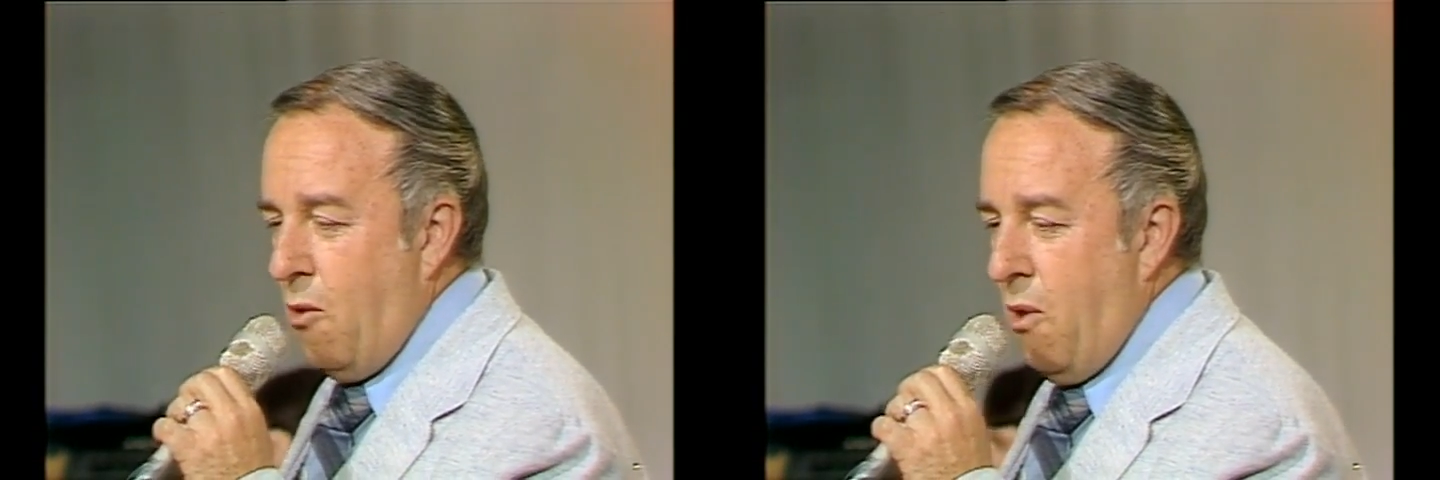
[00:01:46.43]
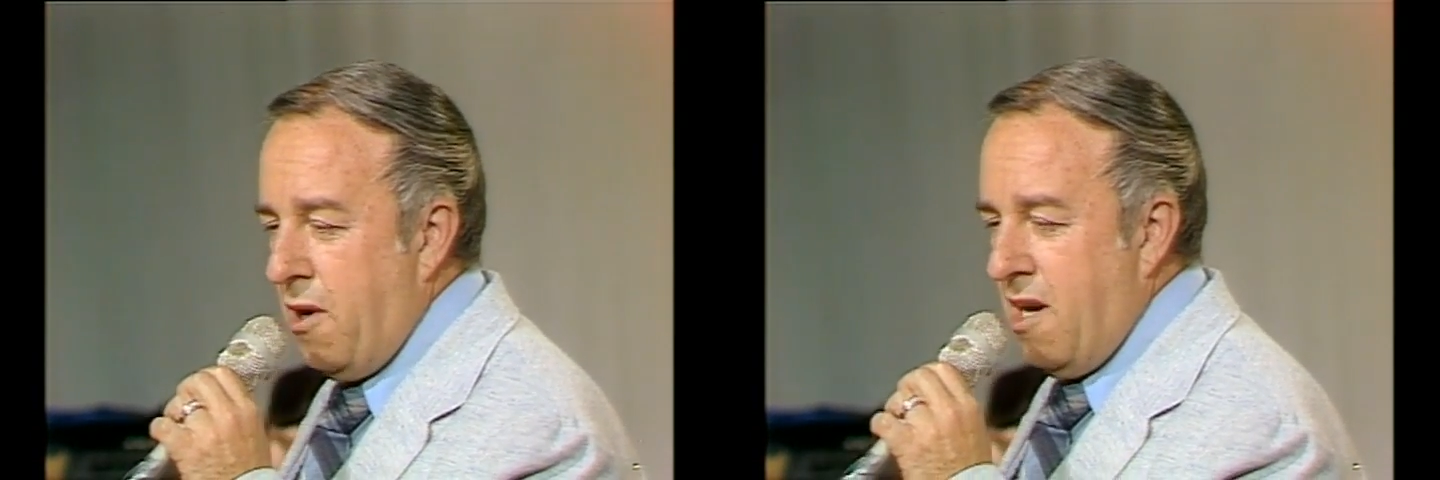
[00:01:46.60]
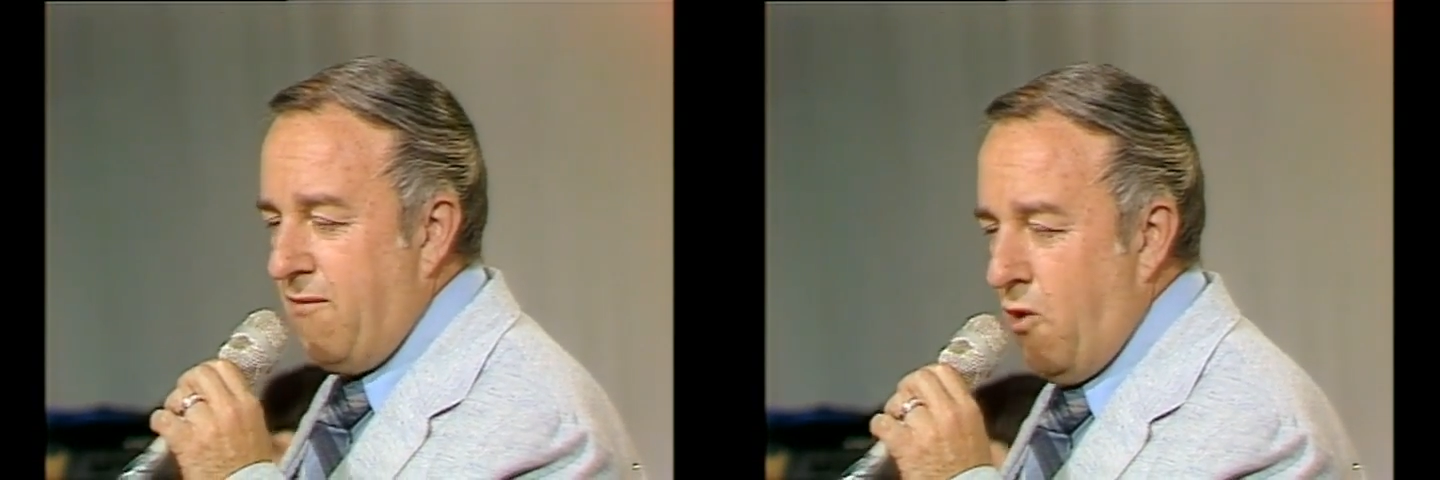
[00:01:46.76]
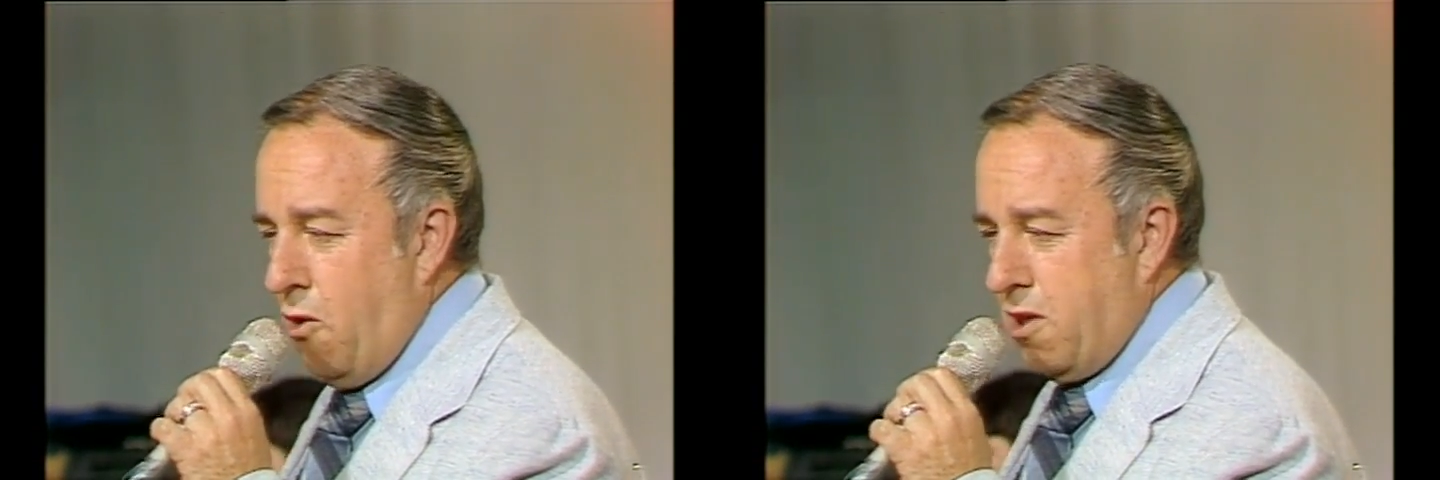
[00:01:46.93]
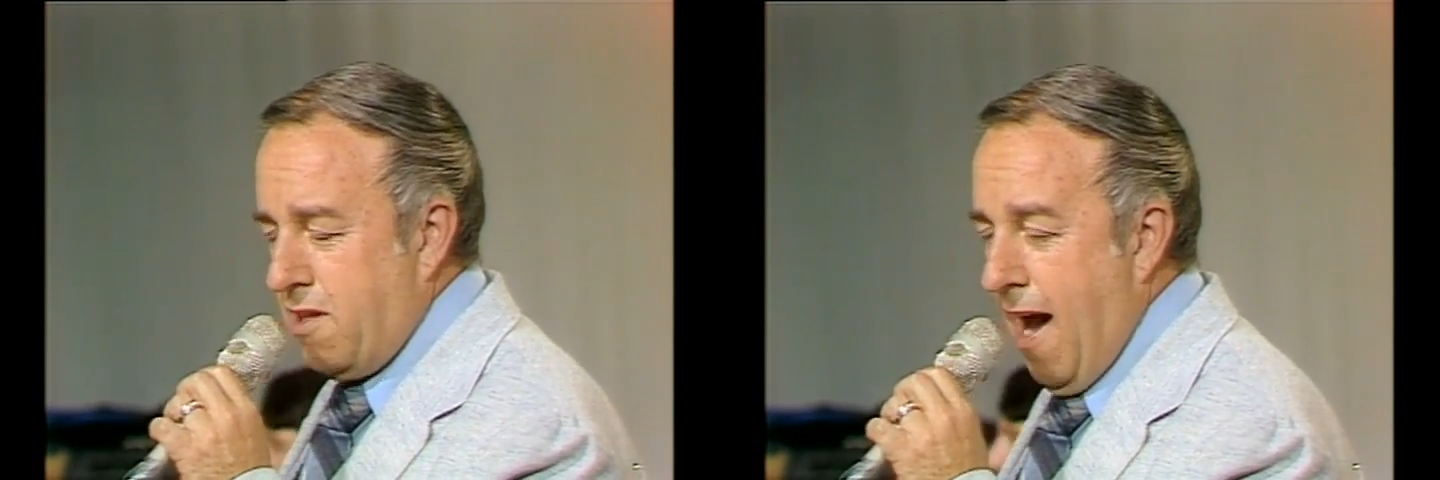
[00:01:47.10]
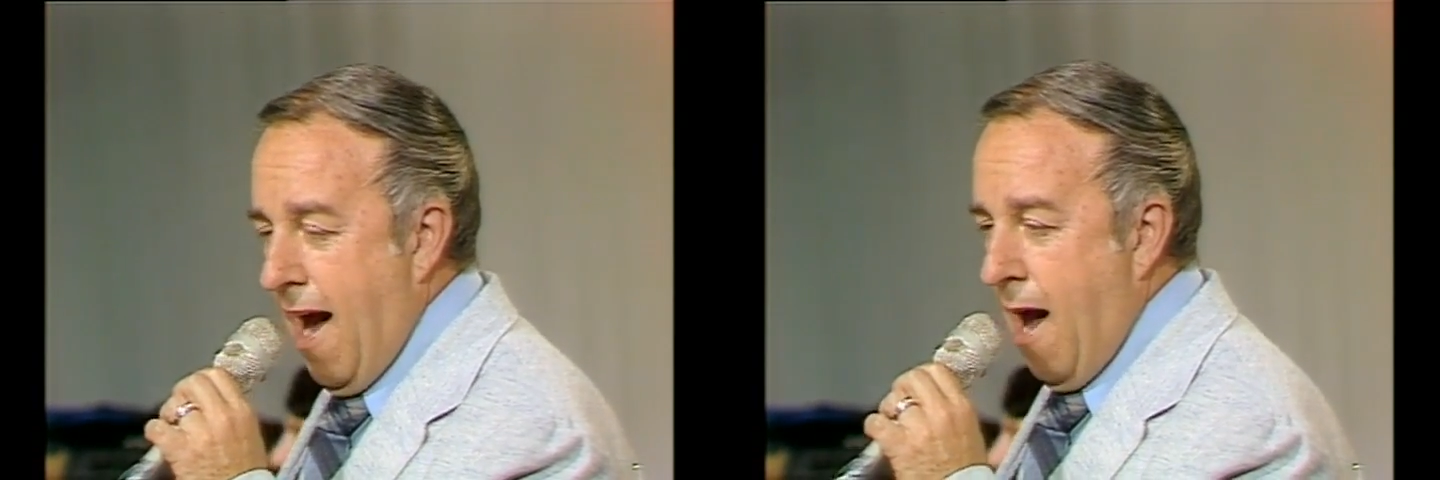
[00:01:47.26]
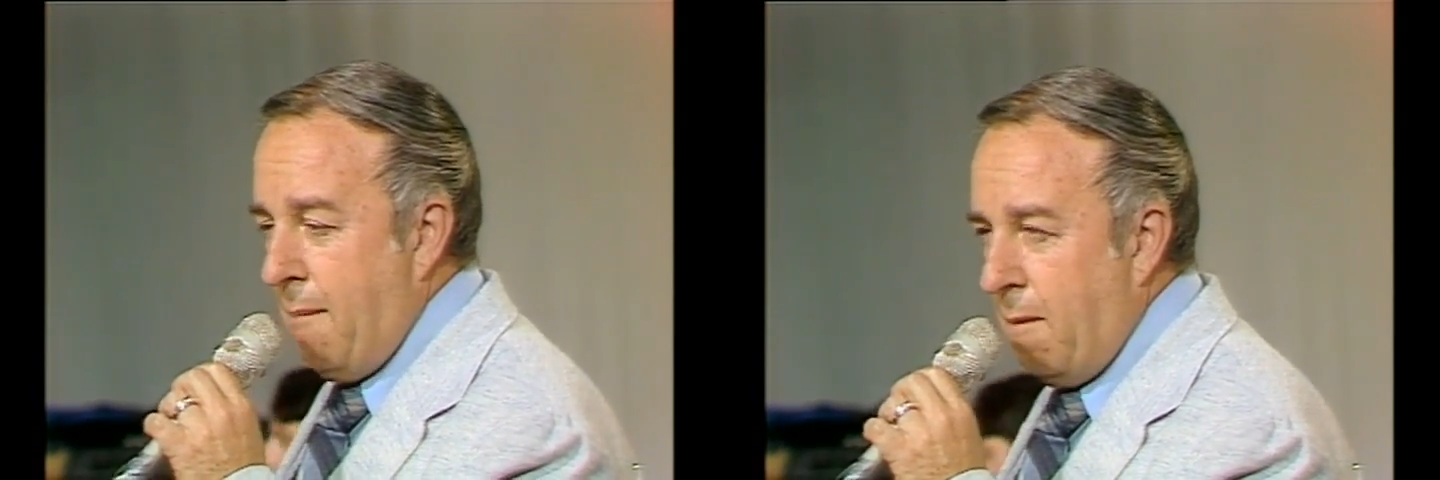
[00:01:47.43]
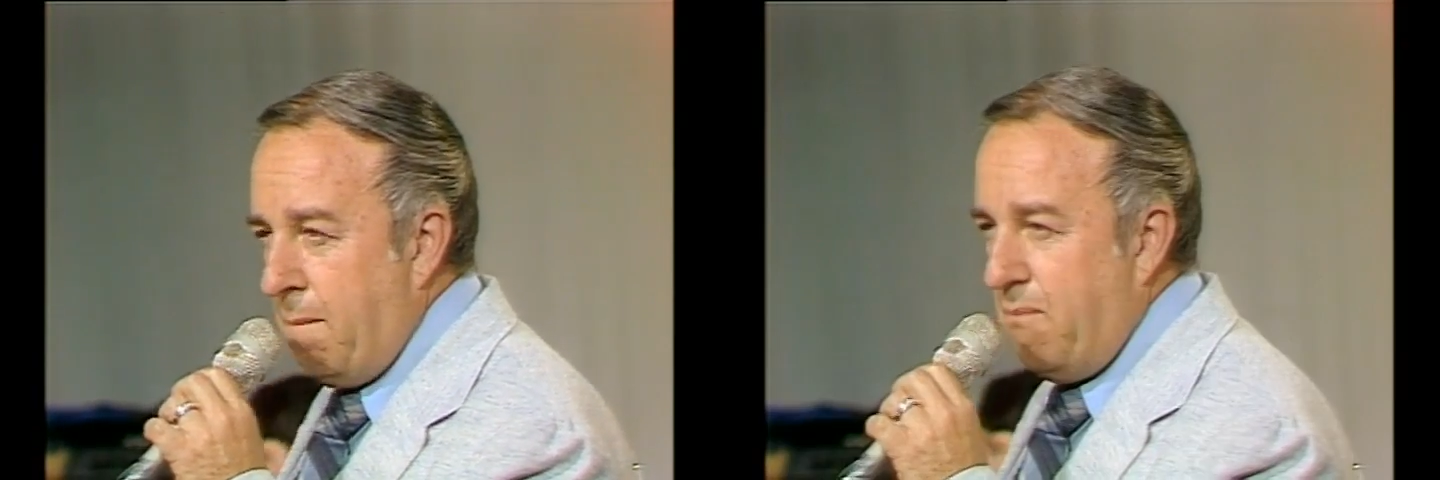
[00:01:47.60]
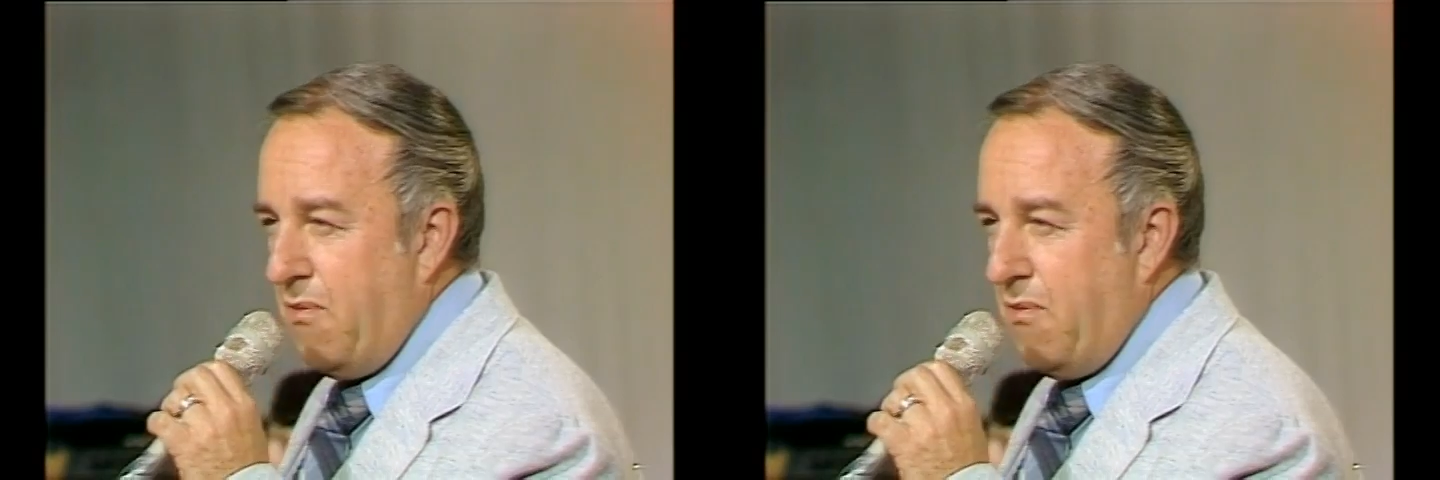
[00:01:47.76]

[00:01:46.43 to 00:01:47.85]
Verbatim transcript: a wonderful time affair.